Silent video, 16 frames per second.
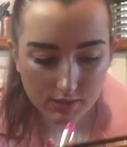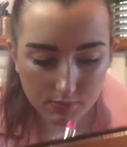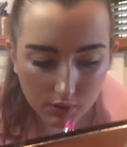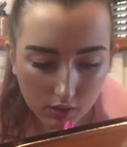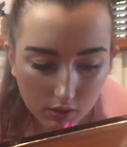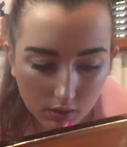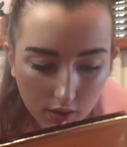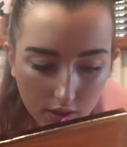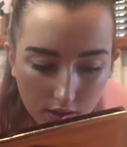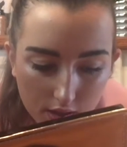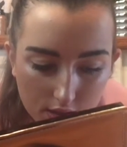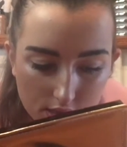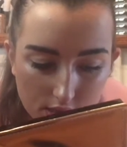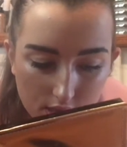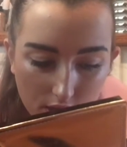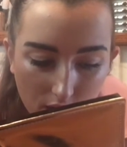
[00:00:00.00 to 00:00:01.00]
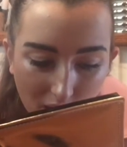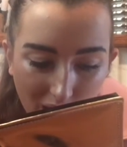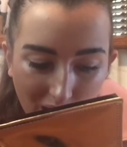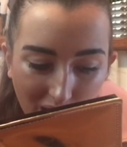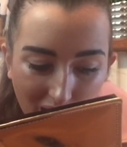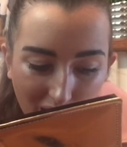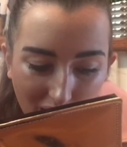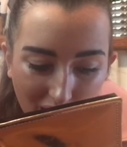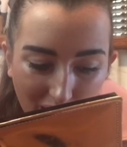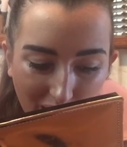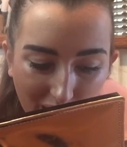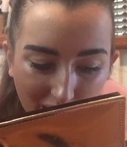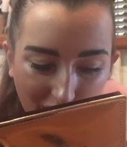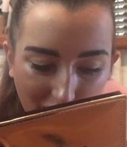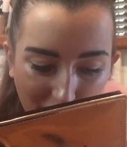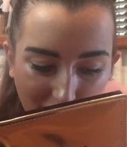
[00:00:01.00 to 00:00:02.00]
some gloss,
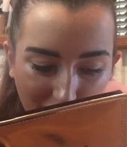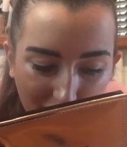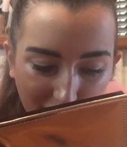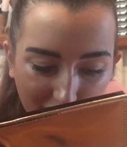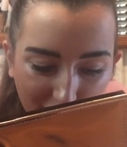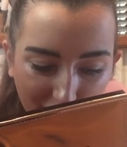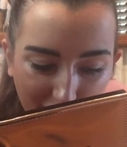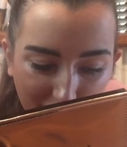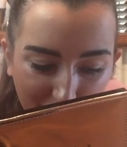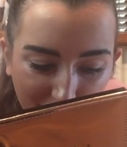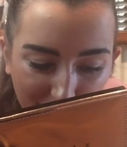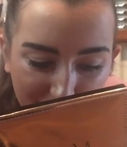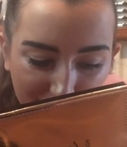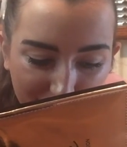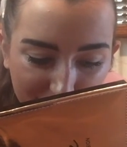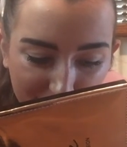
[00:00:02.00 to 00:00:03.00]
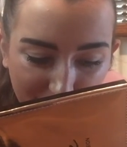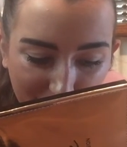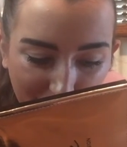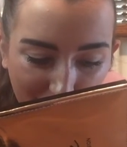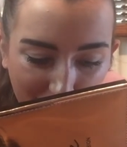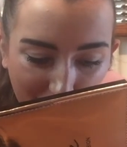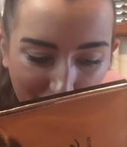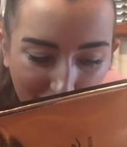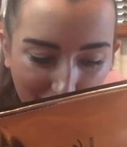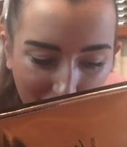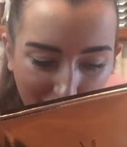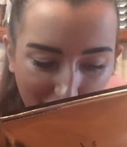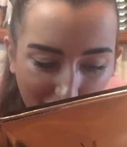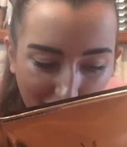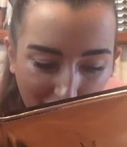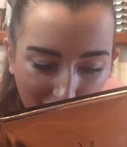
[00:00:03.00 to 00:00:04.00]
and then I'm gonna do my
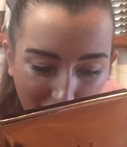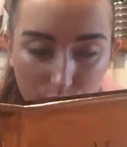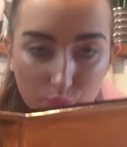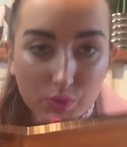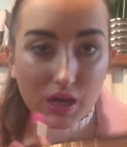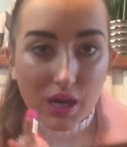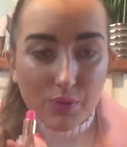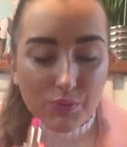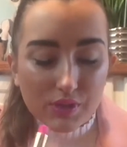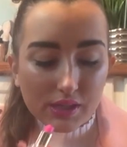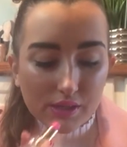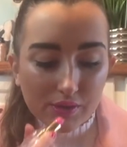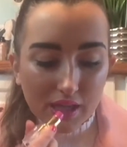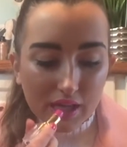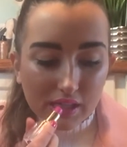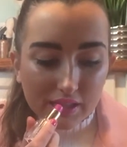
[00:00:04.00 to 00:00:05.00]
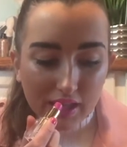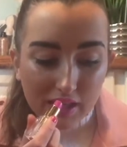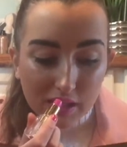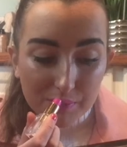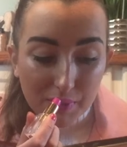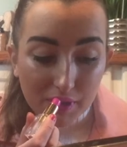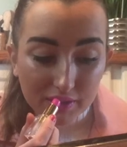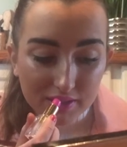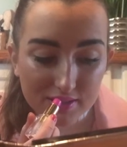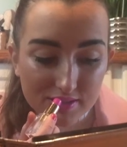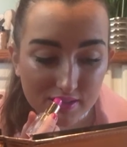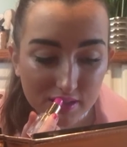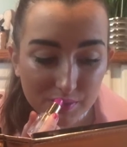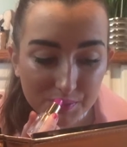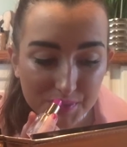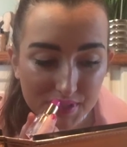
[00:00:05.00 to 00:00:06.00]
hair. What I really like about this
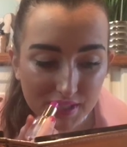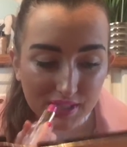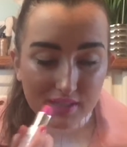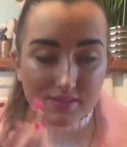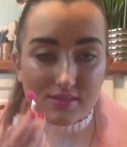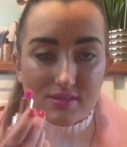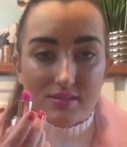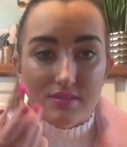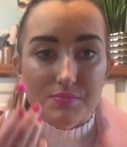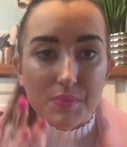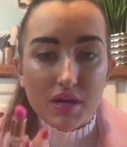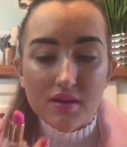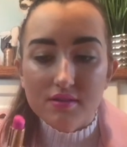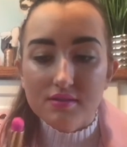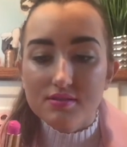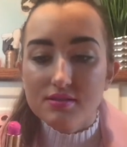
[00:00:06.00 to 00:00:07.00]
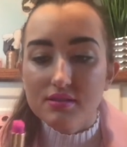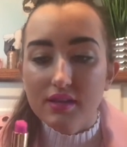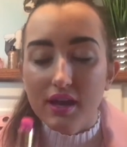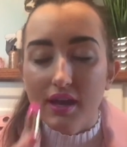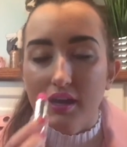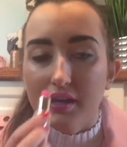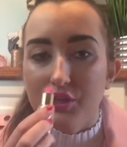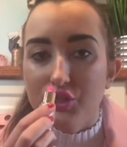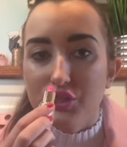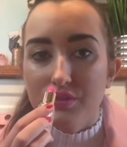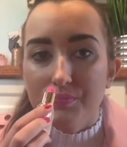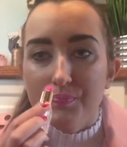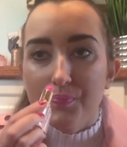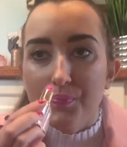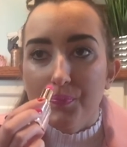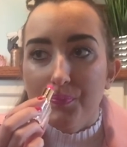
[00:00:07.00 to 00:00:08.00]
lipstick is it smells like
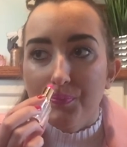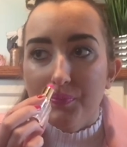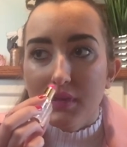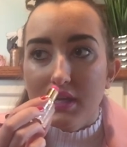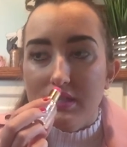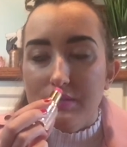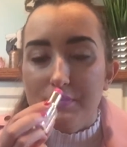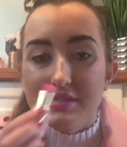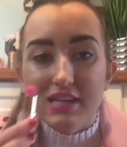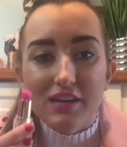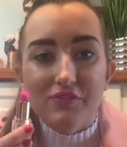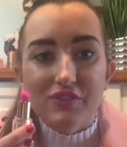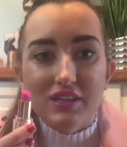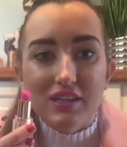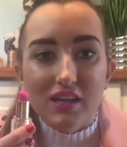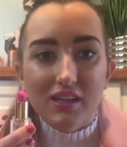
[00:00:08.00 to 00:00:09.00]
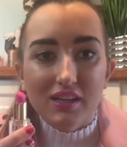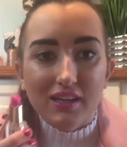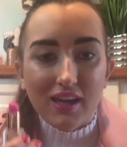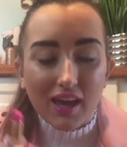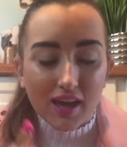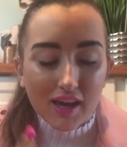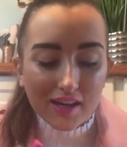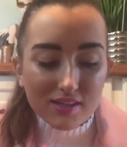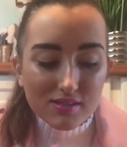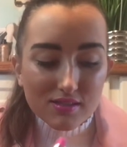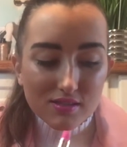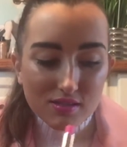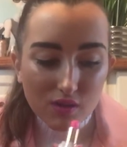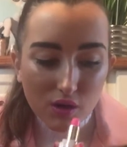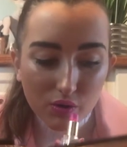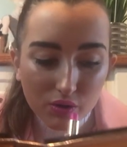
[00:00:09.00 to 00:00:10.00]
vanilla cake.
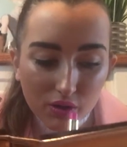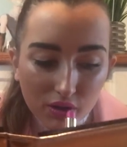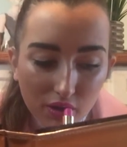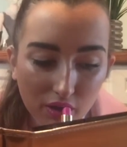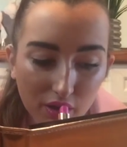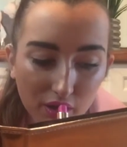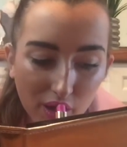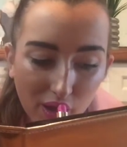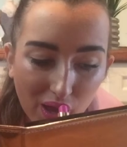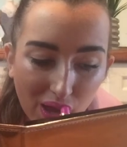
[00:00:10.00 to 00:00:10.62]
It's so good.